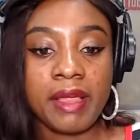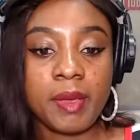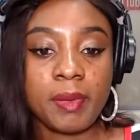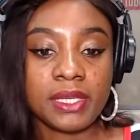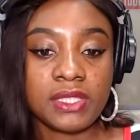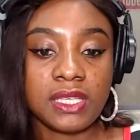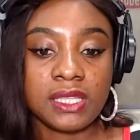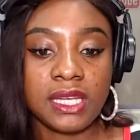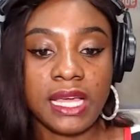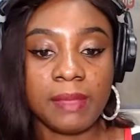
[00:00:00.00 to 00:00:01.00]
Remember to hit
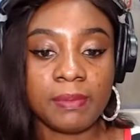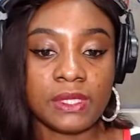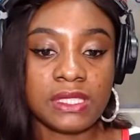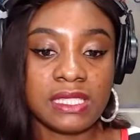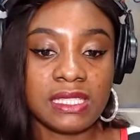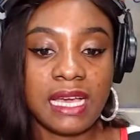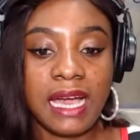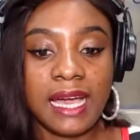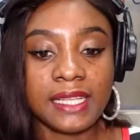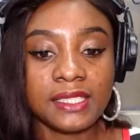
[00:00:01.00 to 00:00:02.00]
the like button
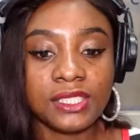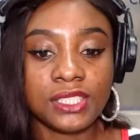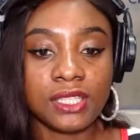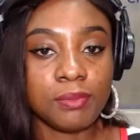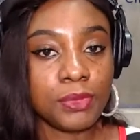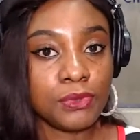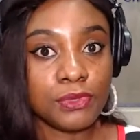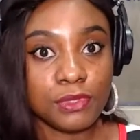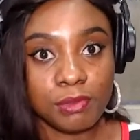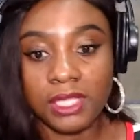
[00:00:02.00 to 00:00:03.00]
and share the
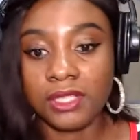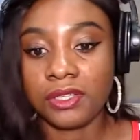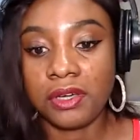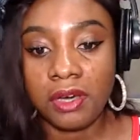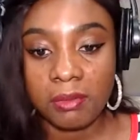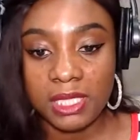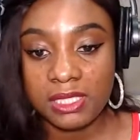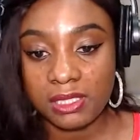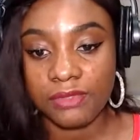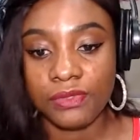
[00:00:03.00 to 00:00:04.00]
post to make your
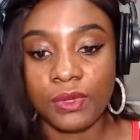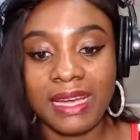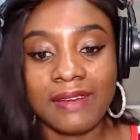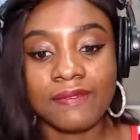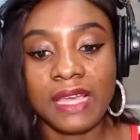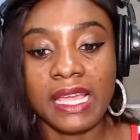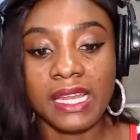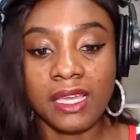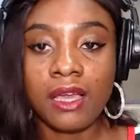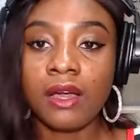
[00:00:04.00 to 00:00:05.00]
comment if you have
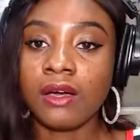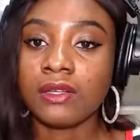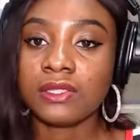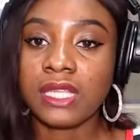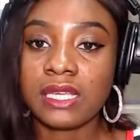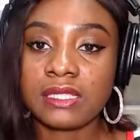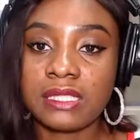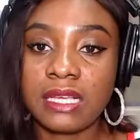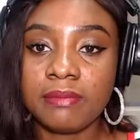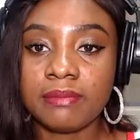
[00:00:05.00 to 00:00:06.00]
any. Until next
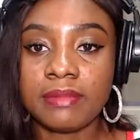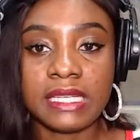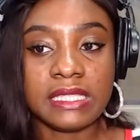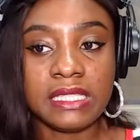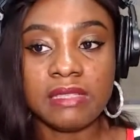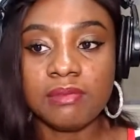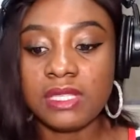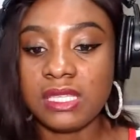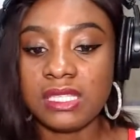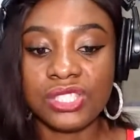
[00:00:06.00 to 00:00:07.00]
time, my name
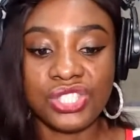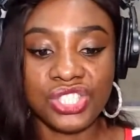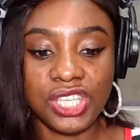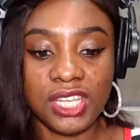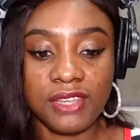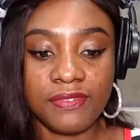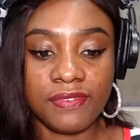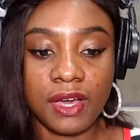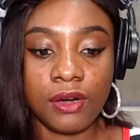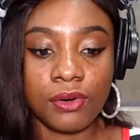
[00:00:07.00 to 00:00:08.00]
is
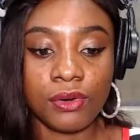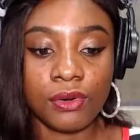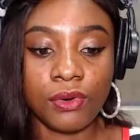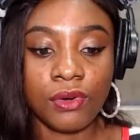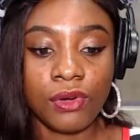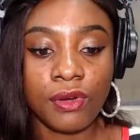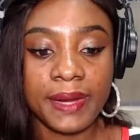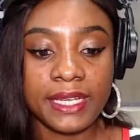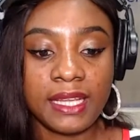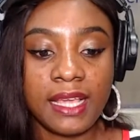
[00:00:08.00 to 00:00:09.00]
Jennifer Ogo. All
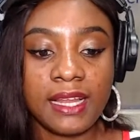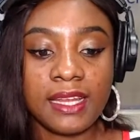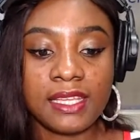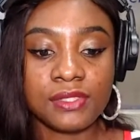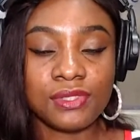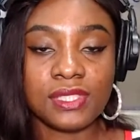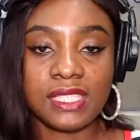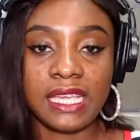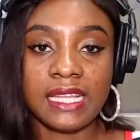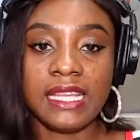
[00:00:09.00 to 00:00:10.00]
right, let's do this
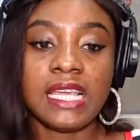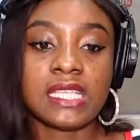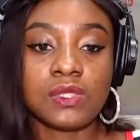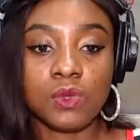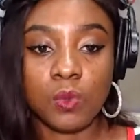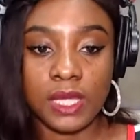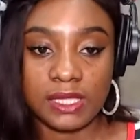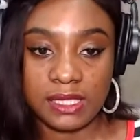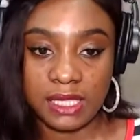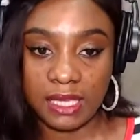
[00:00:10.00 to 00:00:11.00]
again next week,
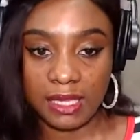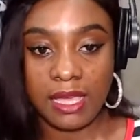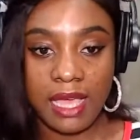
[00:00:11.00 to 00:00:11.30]
Wednesday.